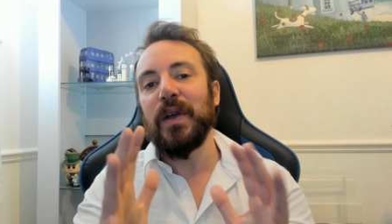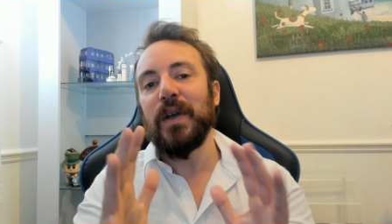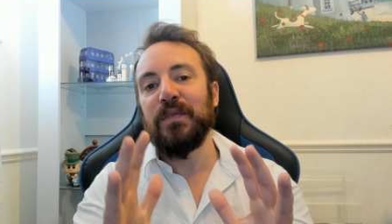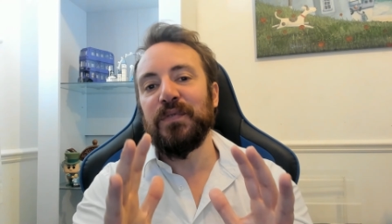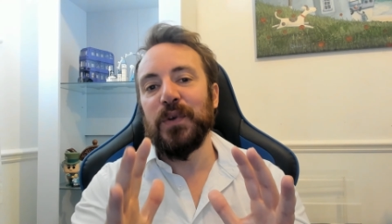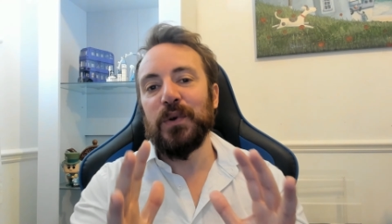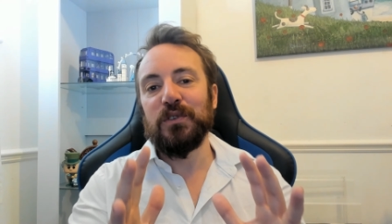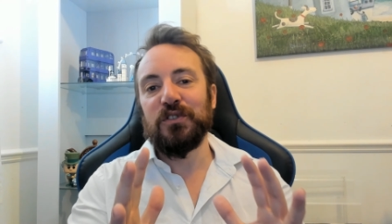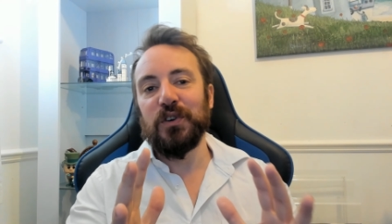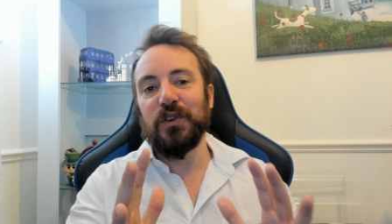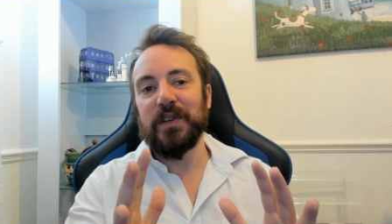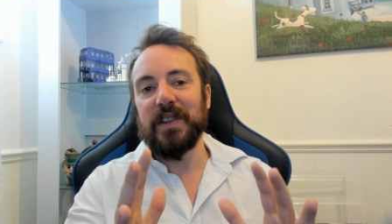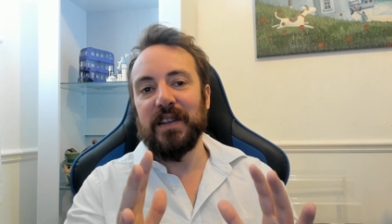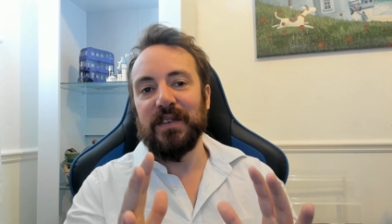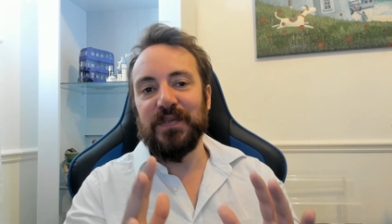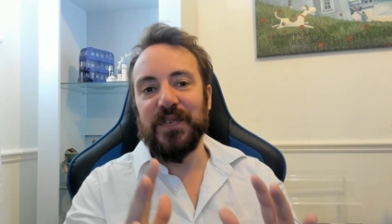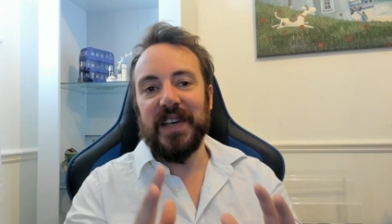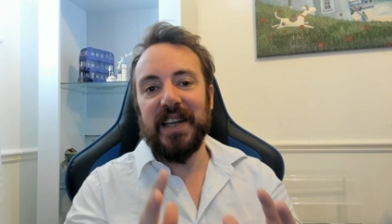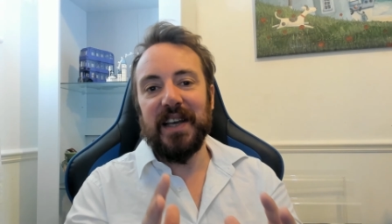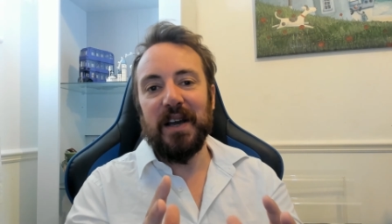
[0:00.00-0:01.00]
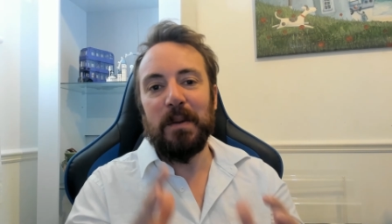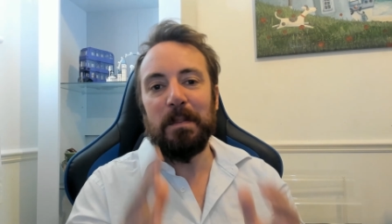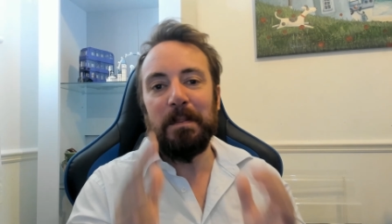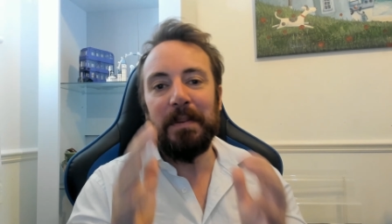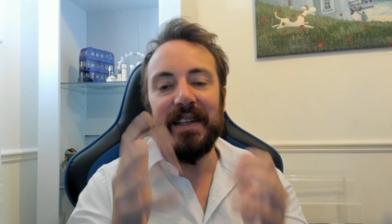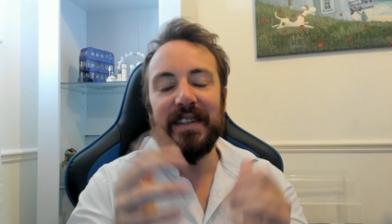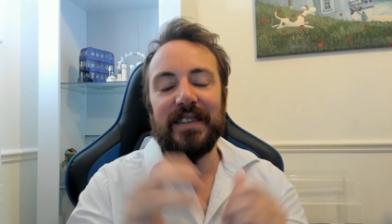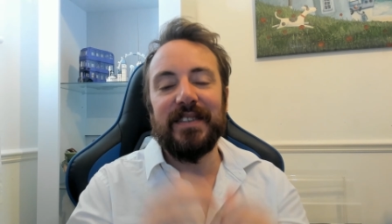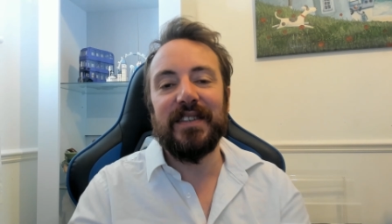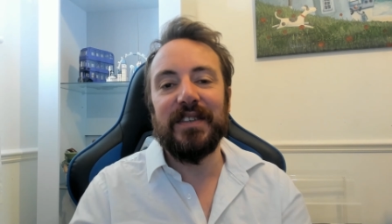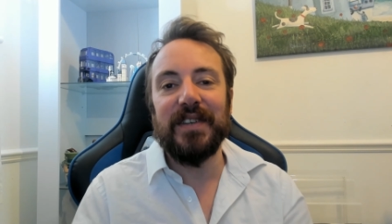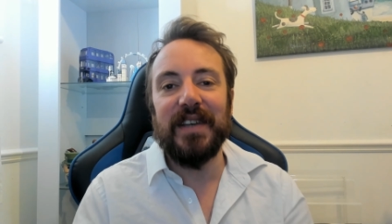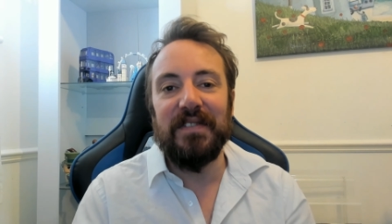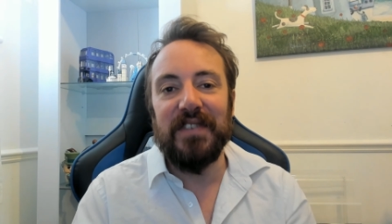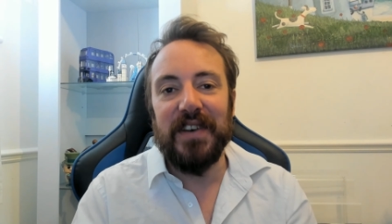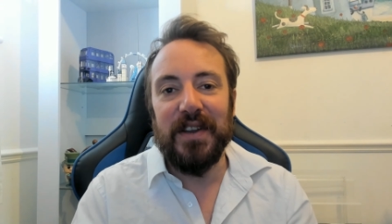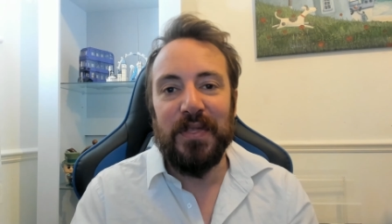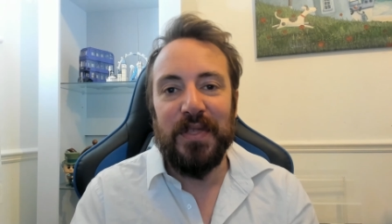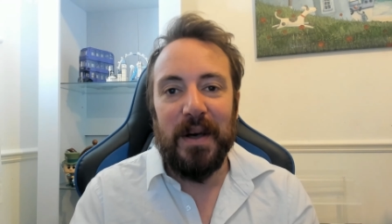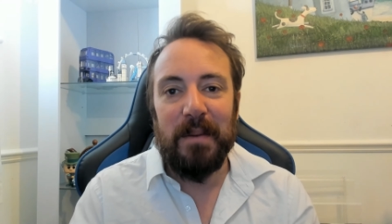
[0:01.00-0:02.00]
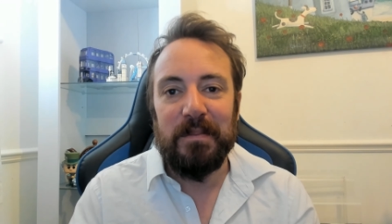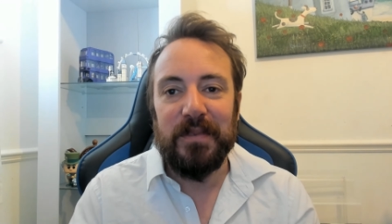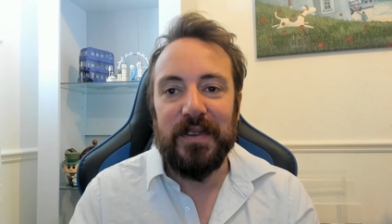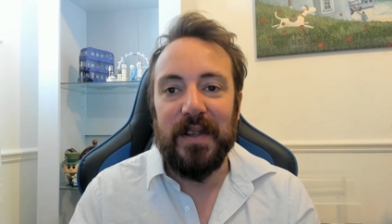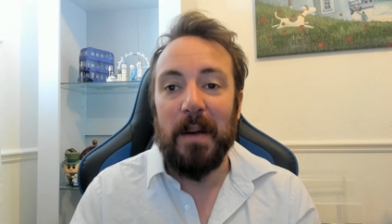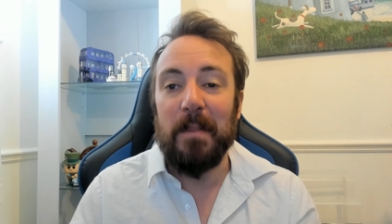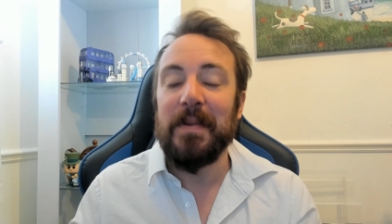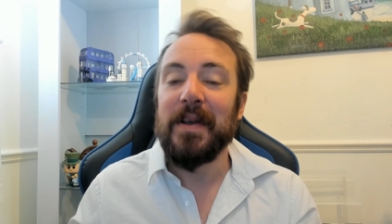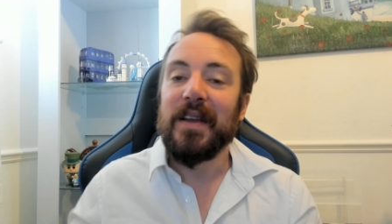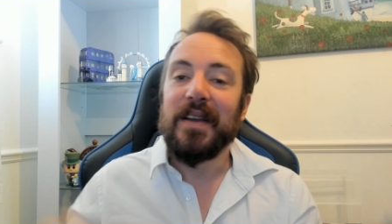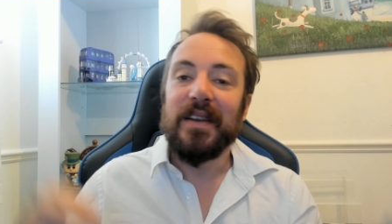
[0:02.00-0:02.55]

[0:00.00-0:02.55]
If you enjoyed this video, please do give it a thumbs up